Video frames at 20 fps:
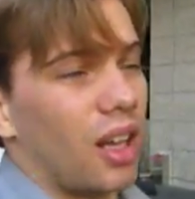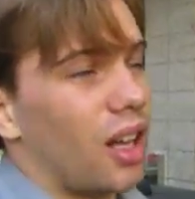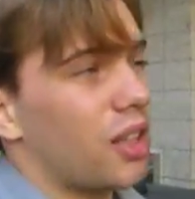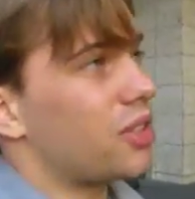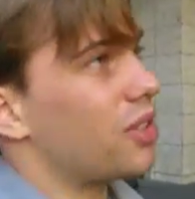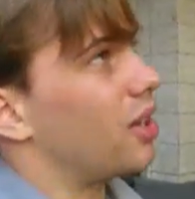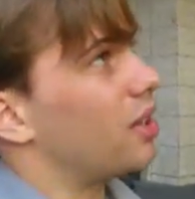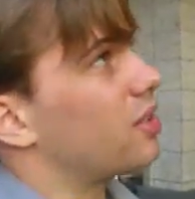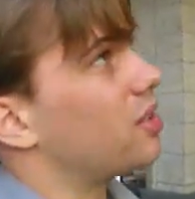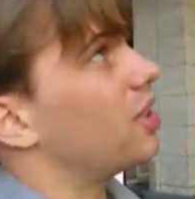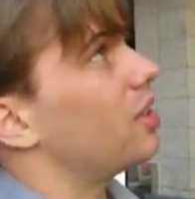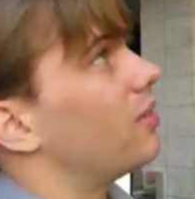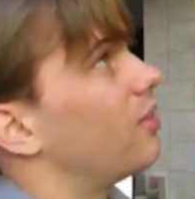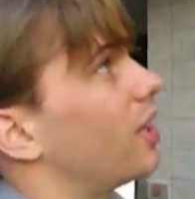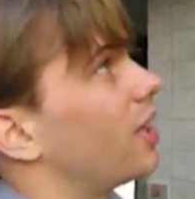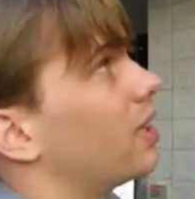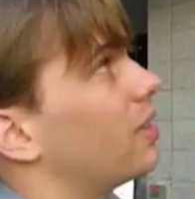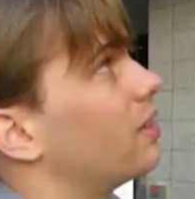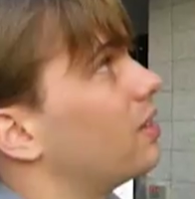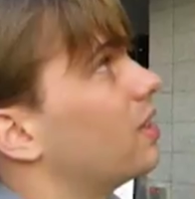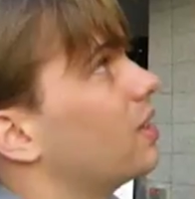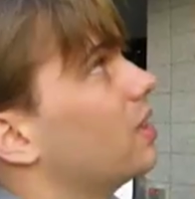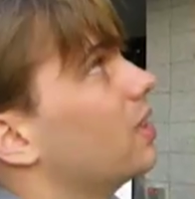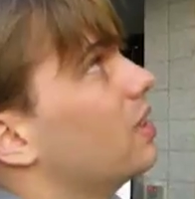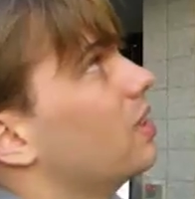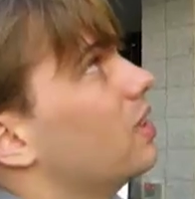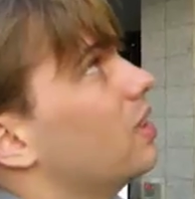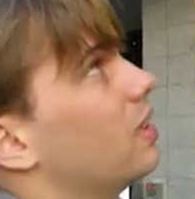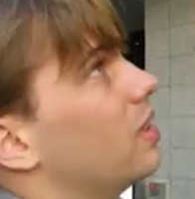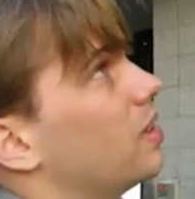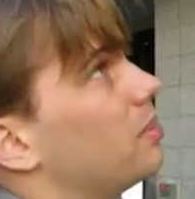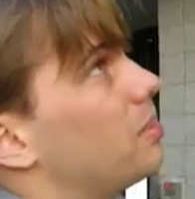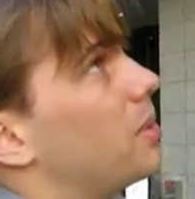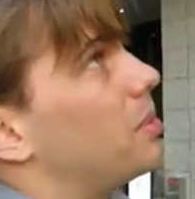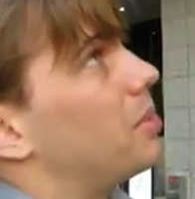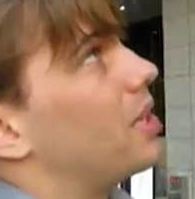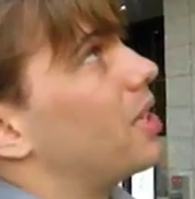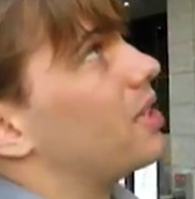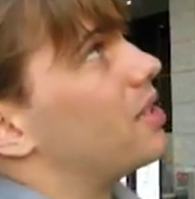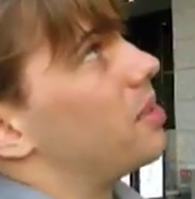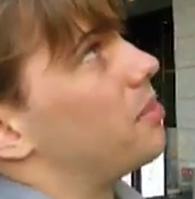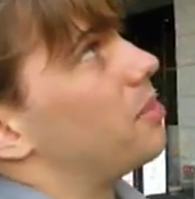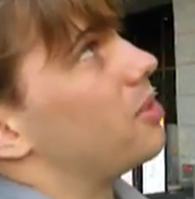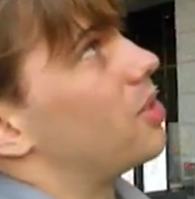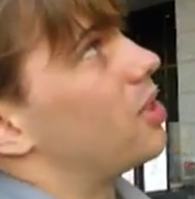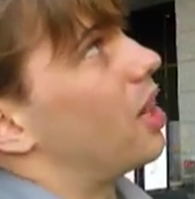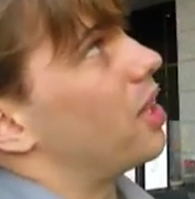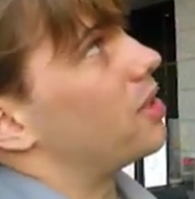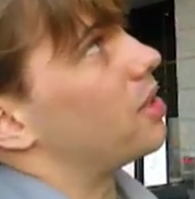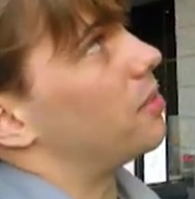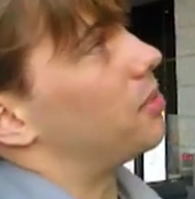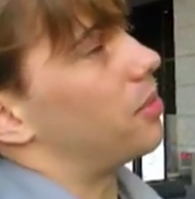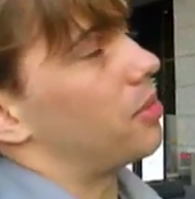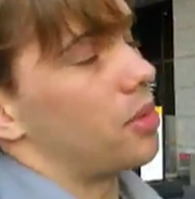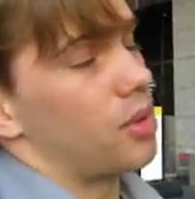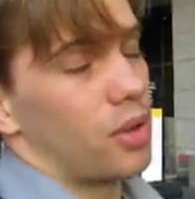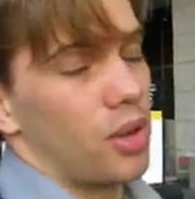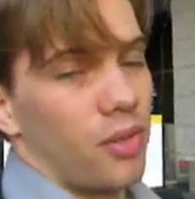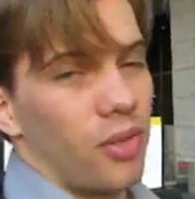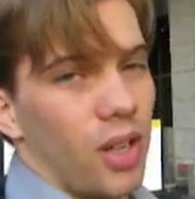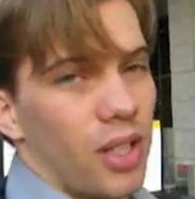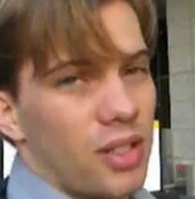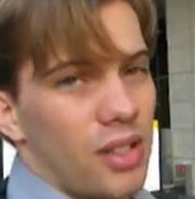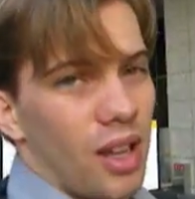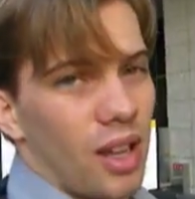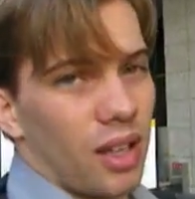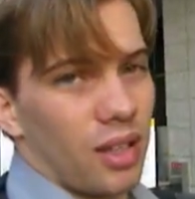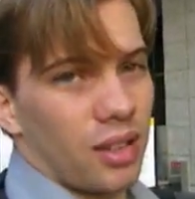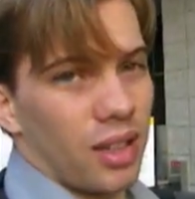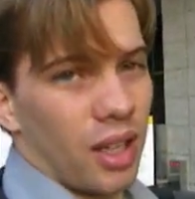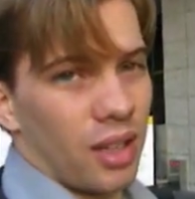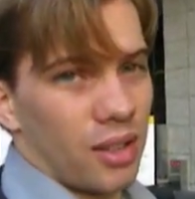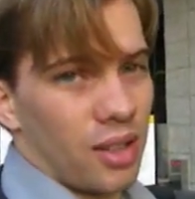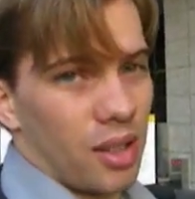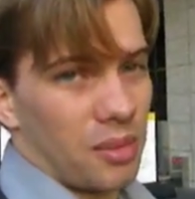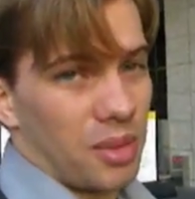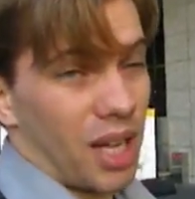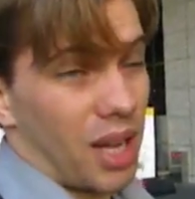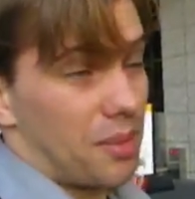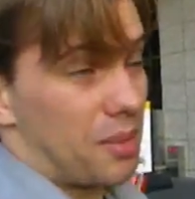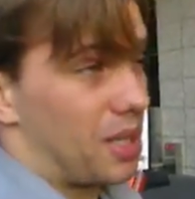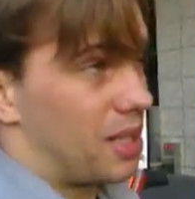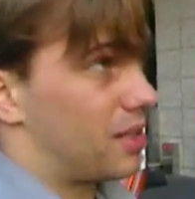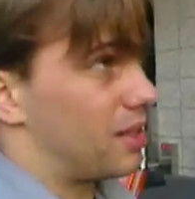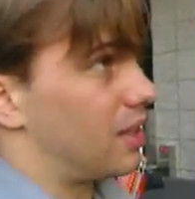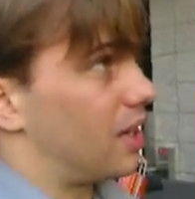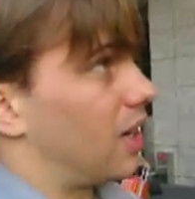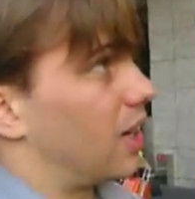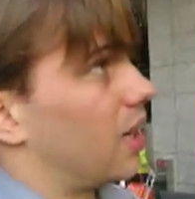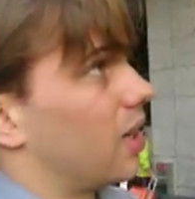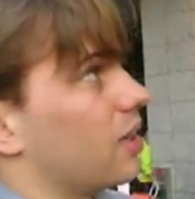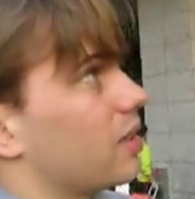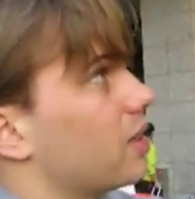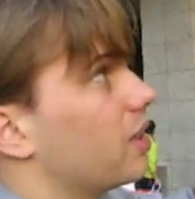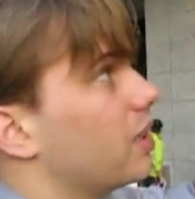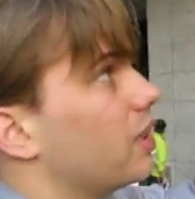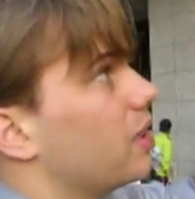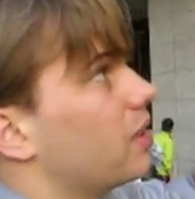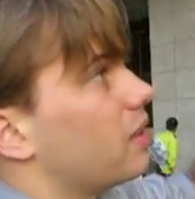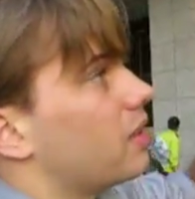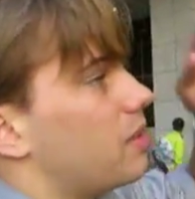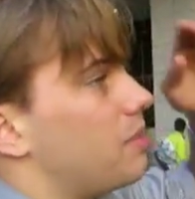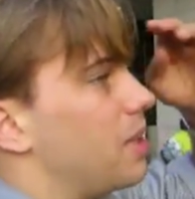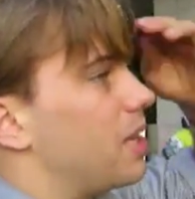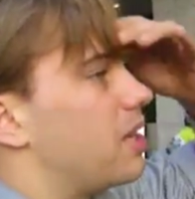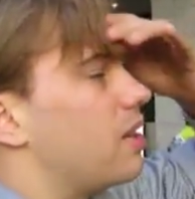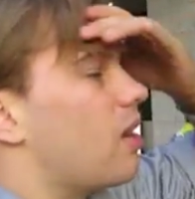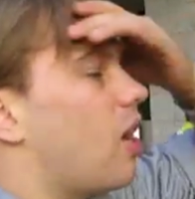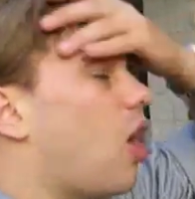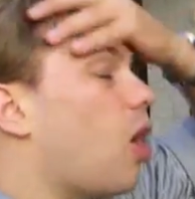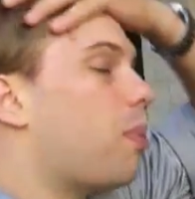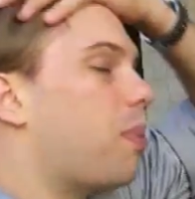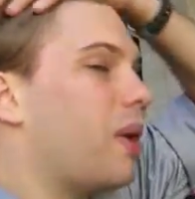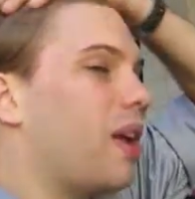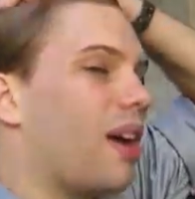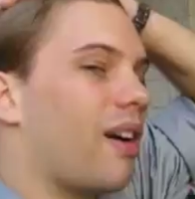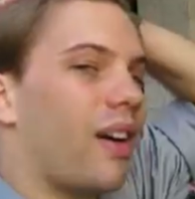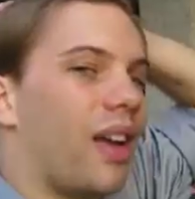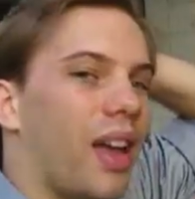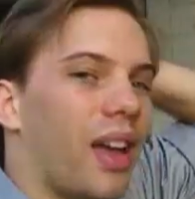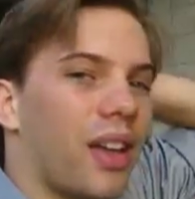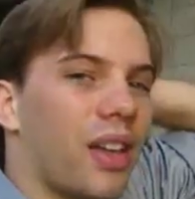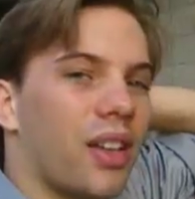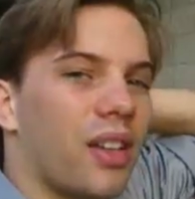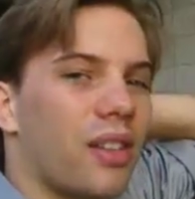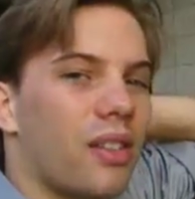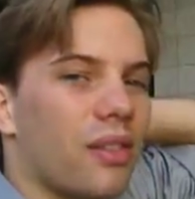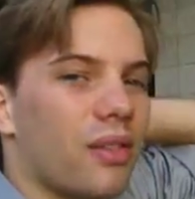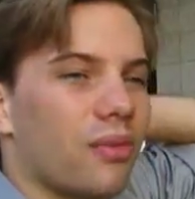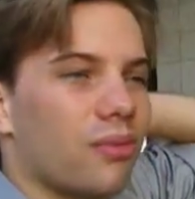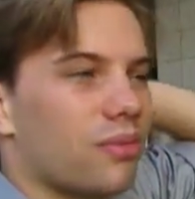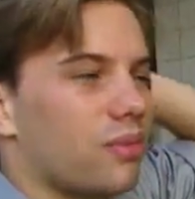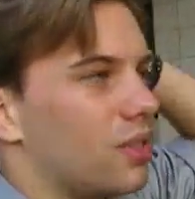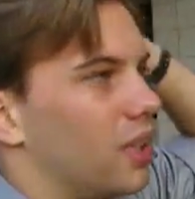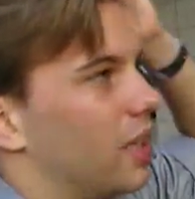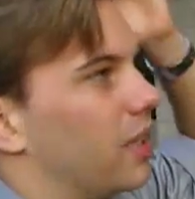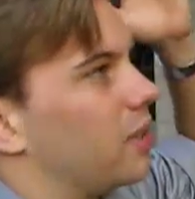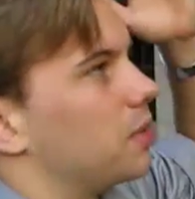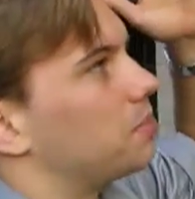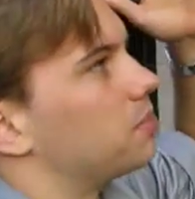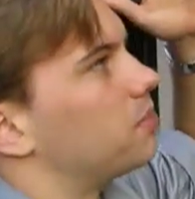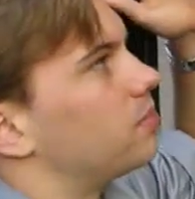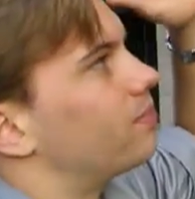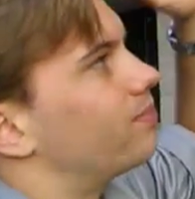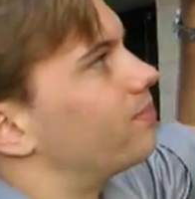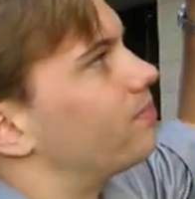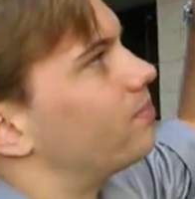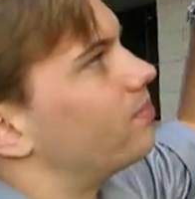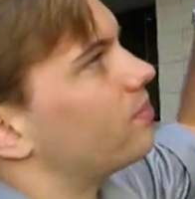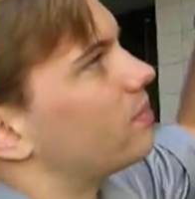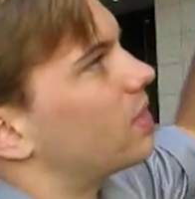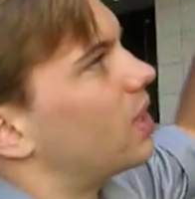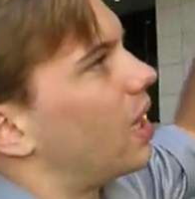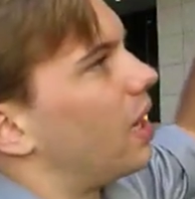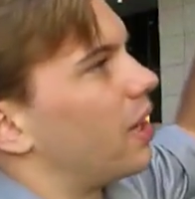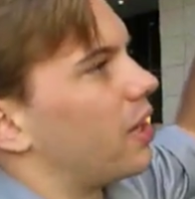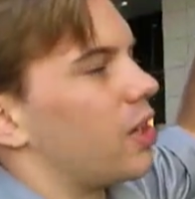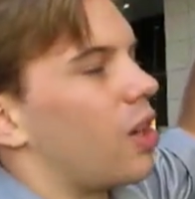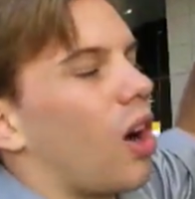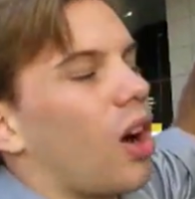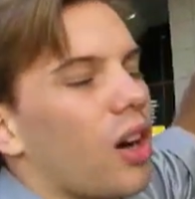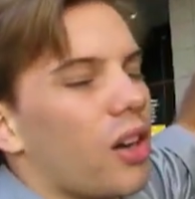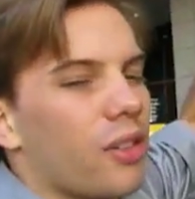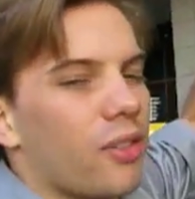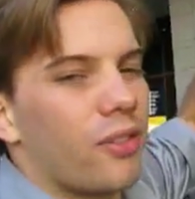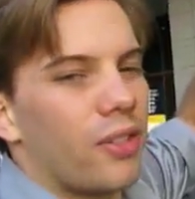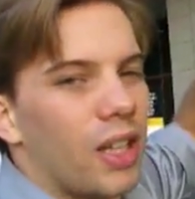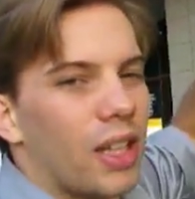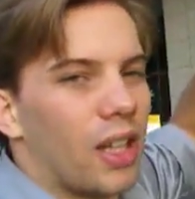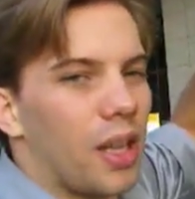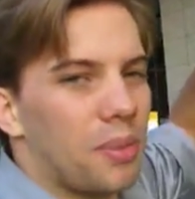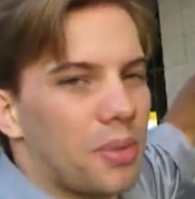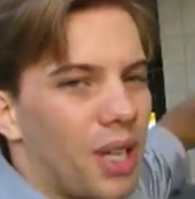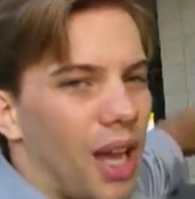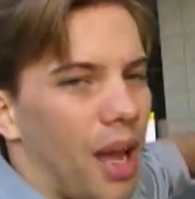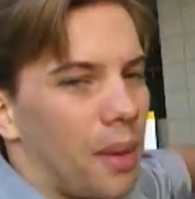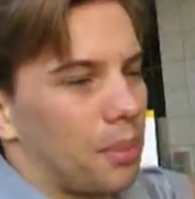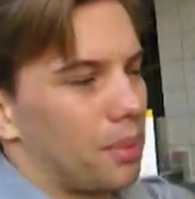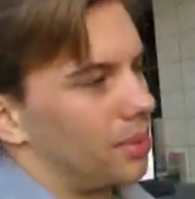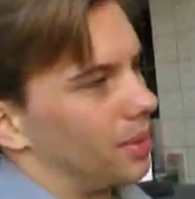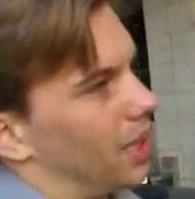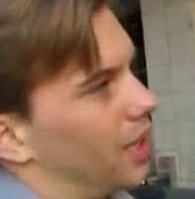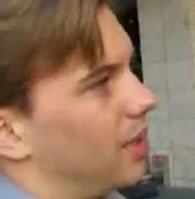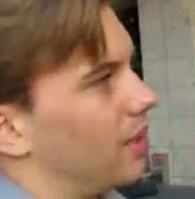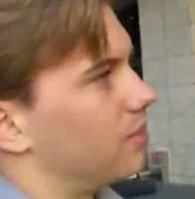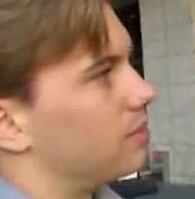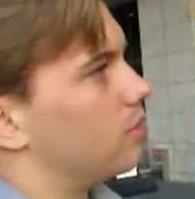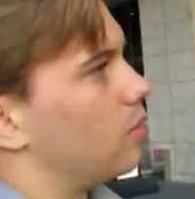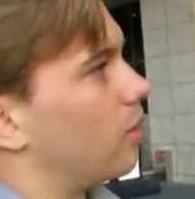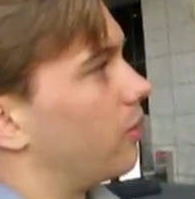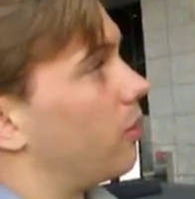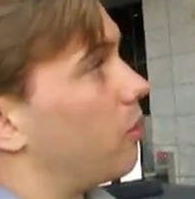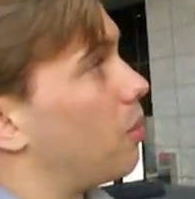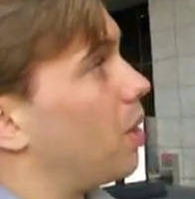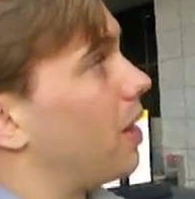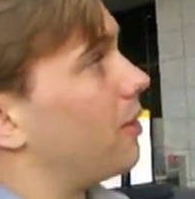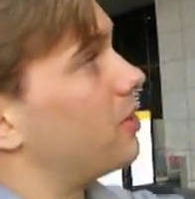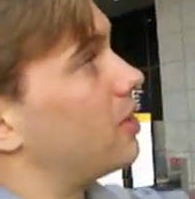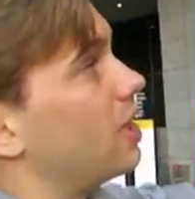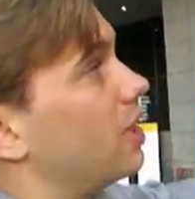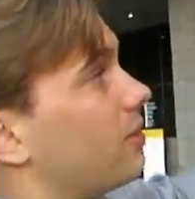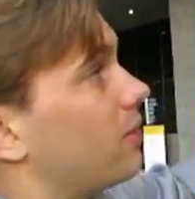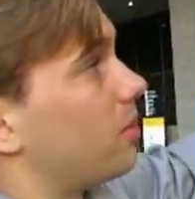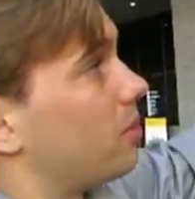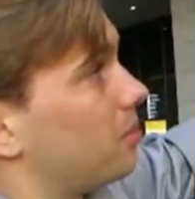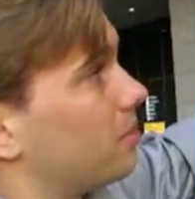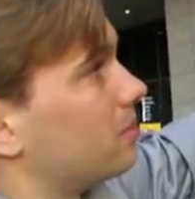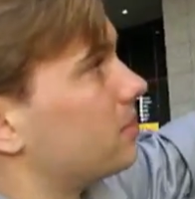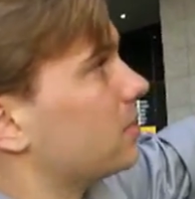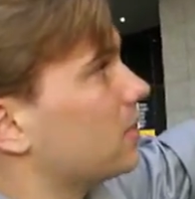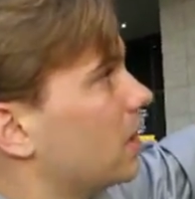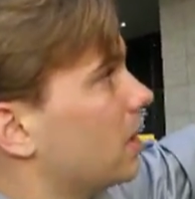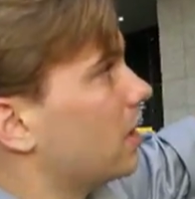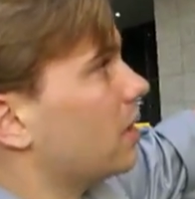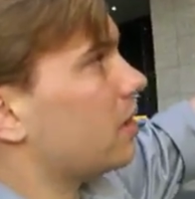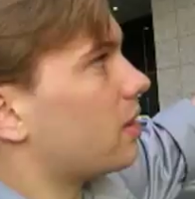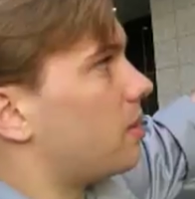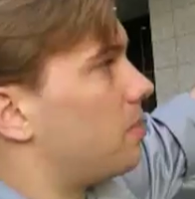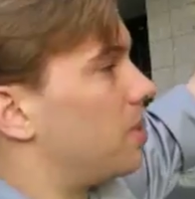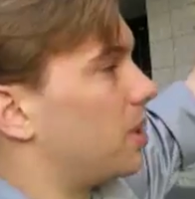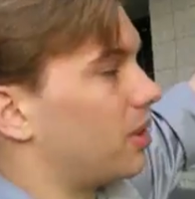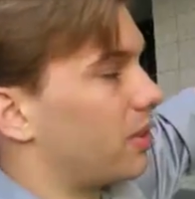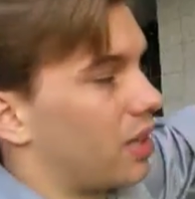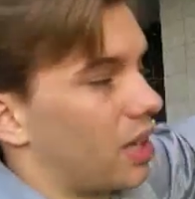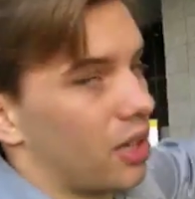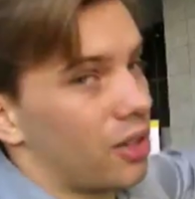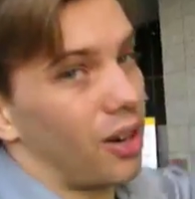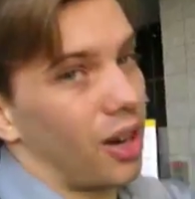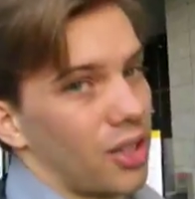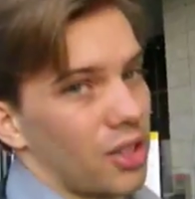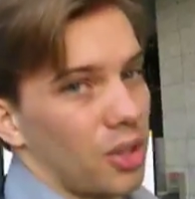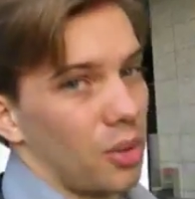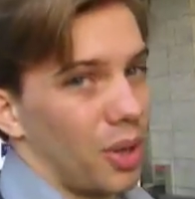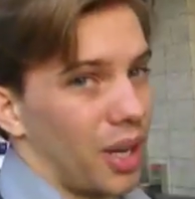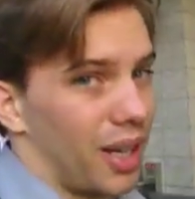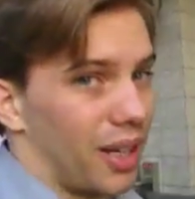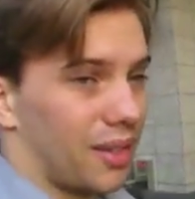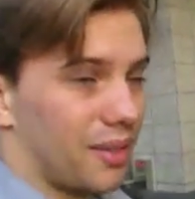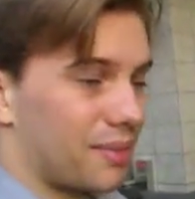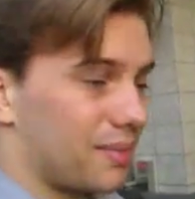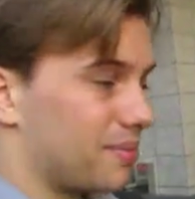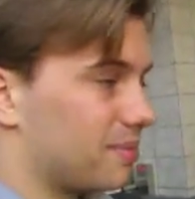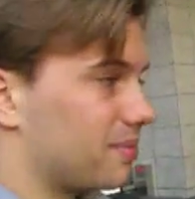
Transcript: Also, I'll see if I can maybe get some of the shots up from the roof on sometime. It's a big open area, like kind of garden feel up top, or from what I've seen from the building across the way.